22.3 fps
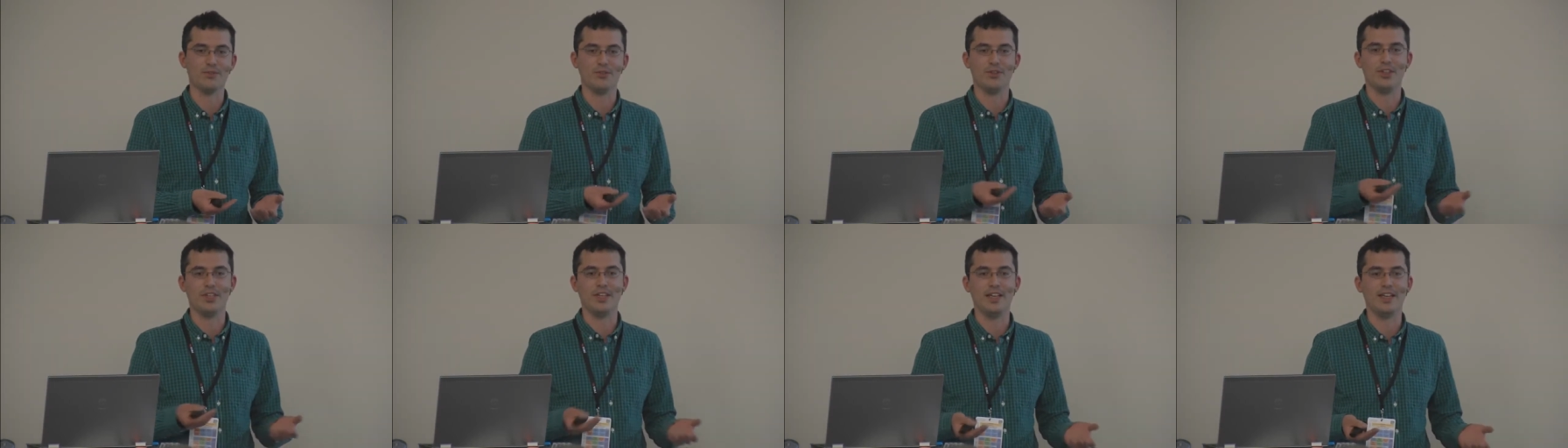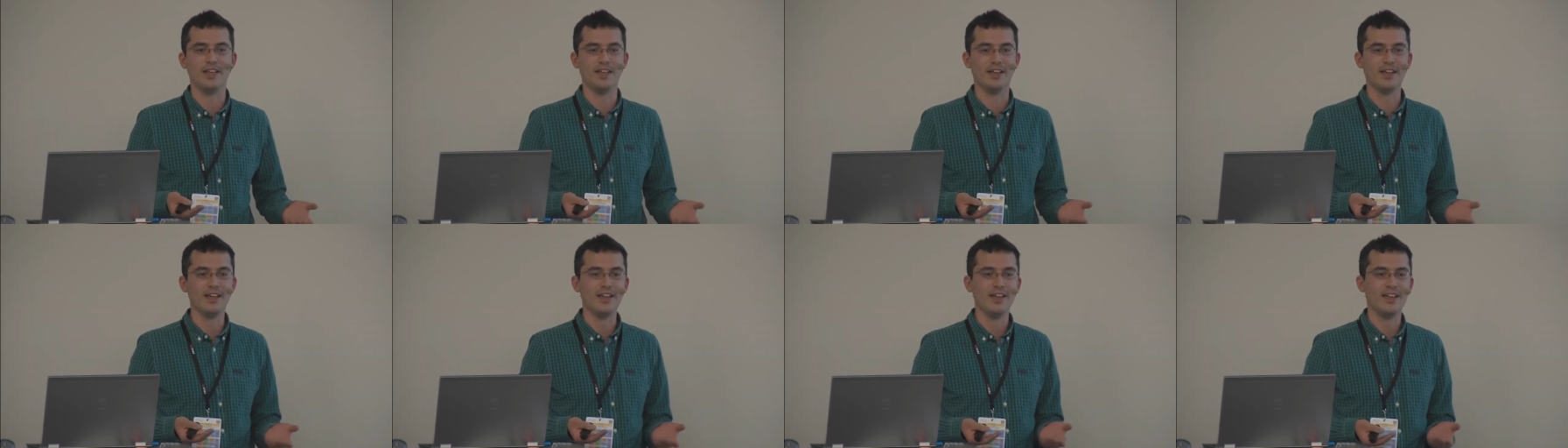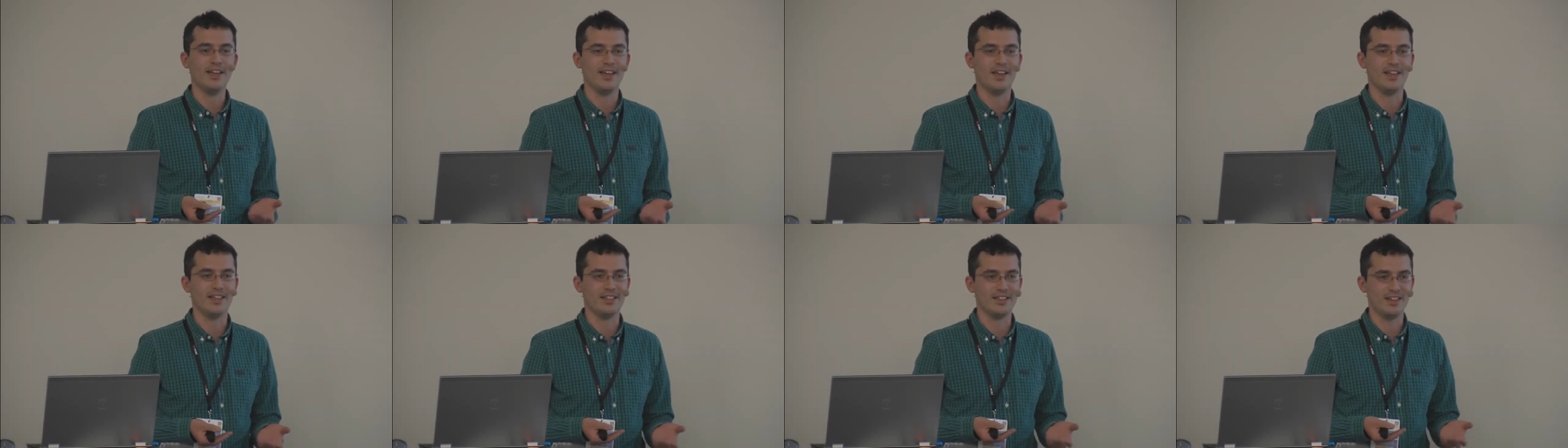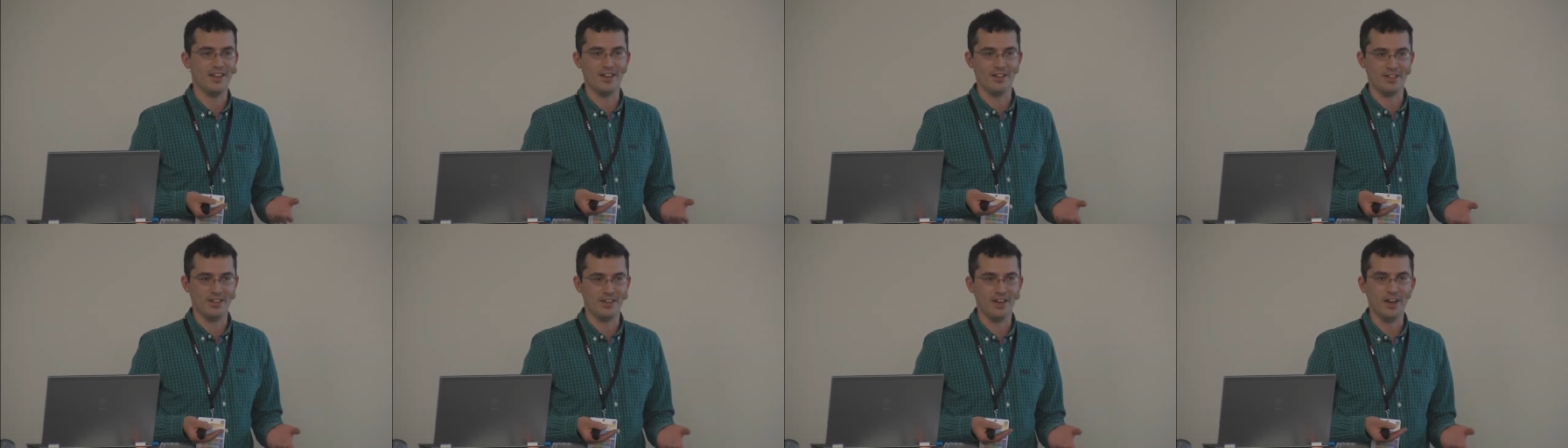for a year is
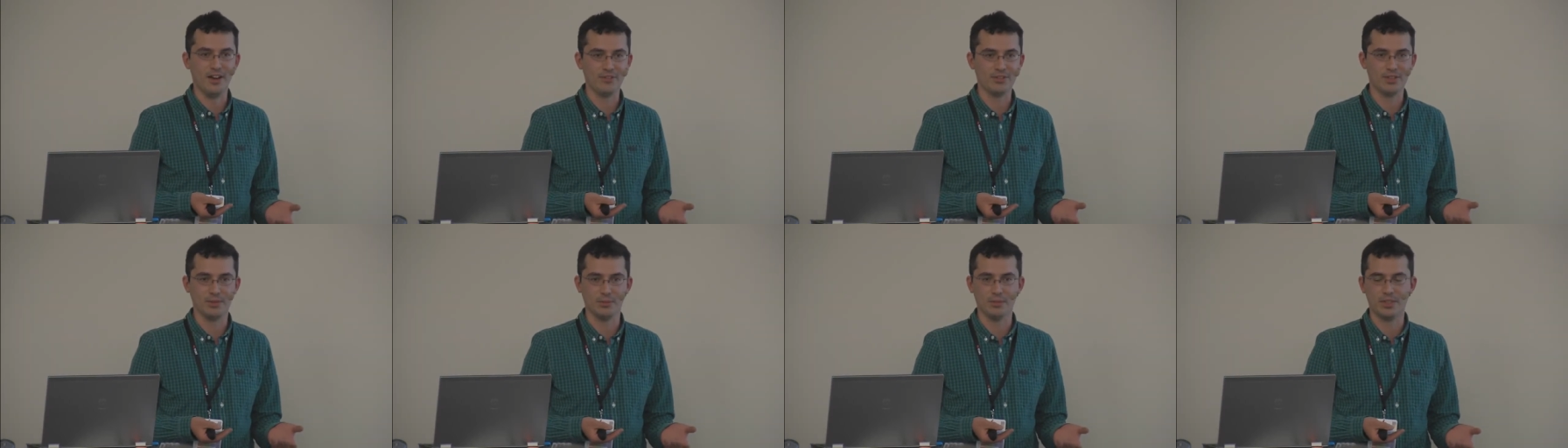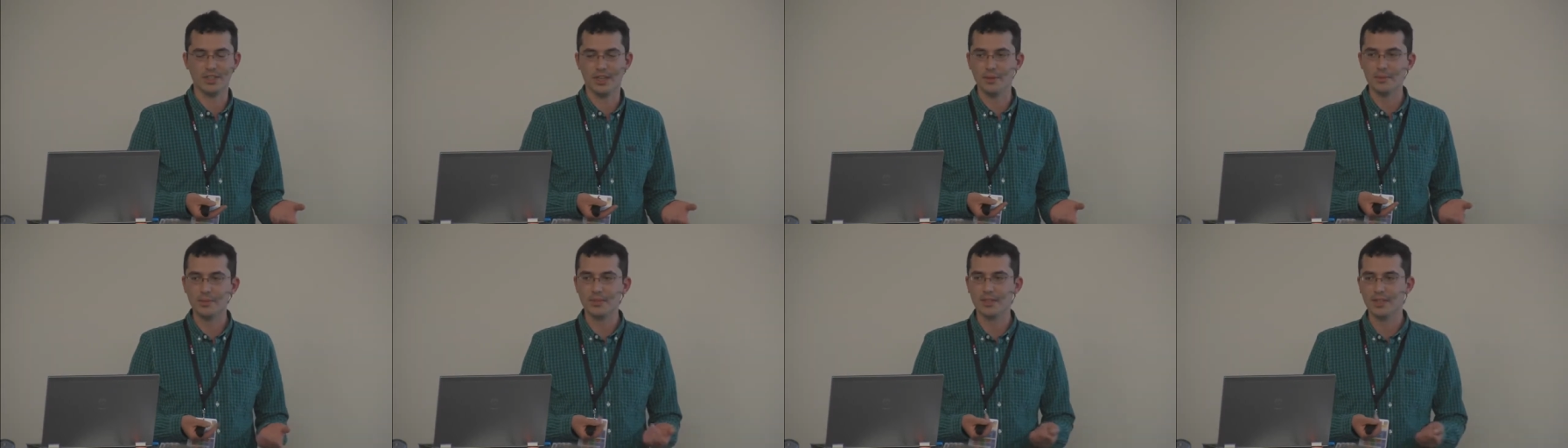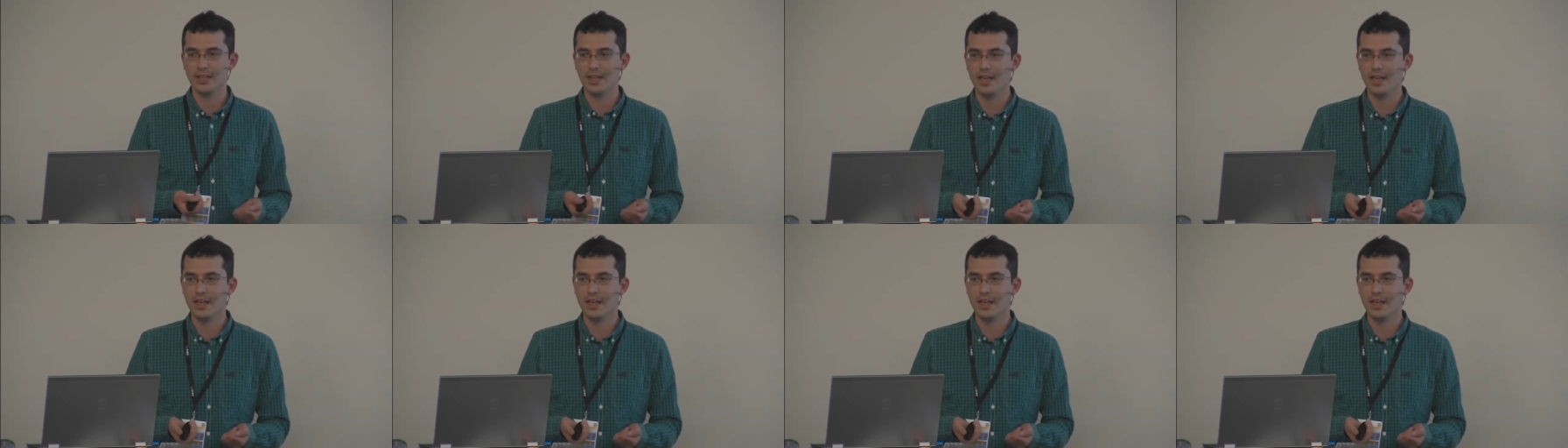hard enough sometimes.